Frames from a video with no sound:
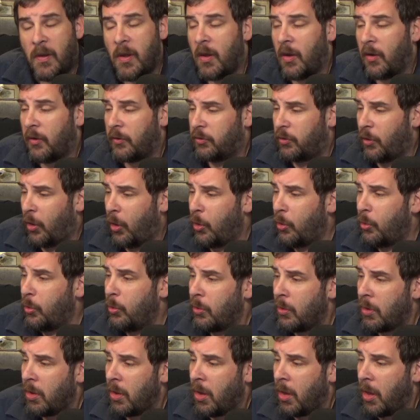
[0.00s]
So
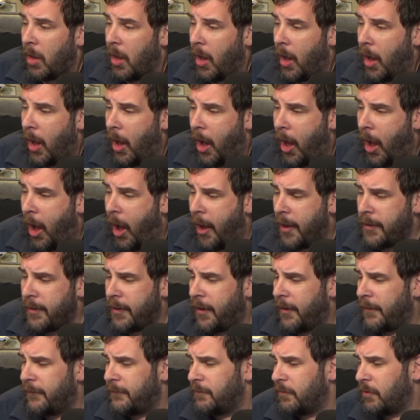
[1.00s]
I
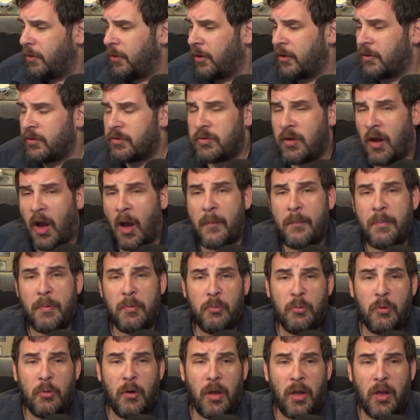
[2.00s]
have linked up
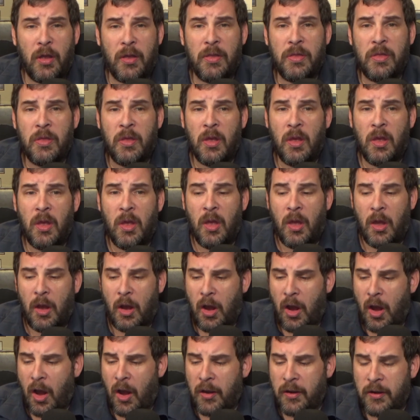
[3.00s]
with
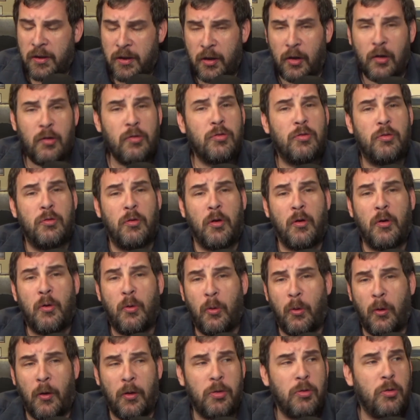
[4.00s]
Here to
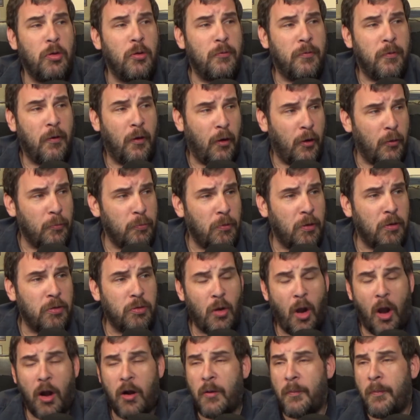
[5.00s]
Record. You've heard me
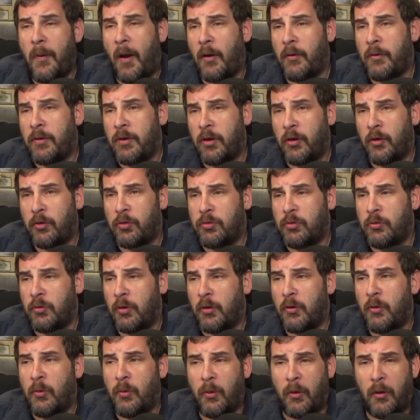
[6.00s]
talk about Here to
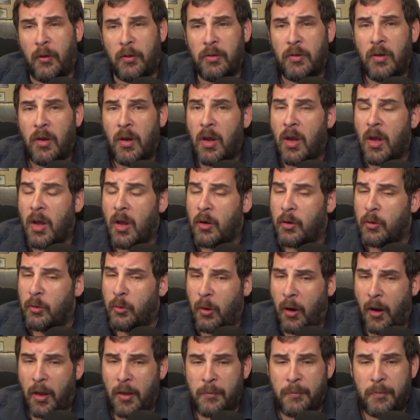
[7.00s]
Record
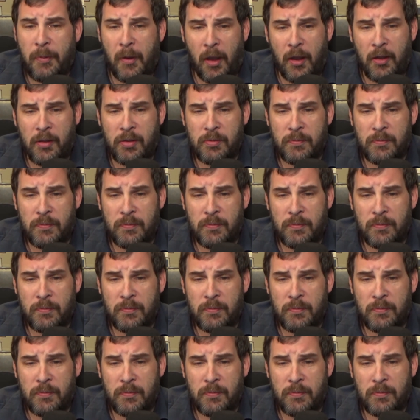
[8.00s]
quite a bit.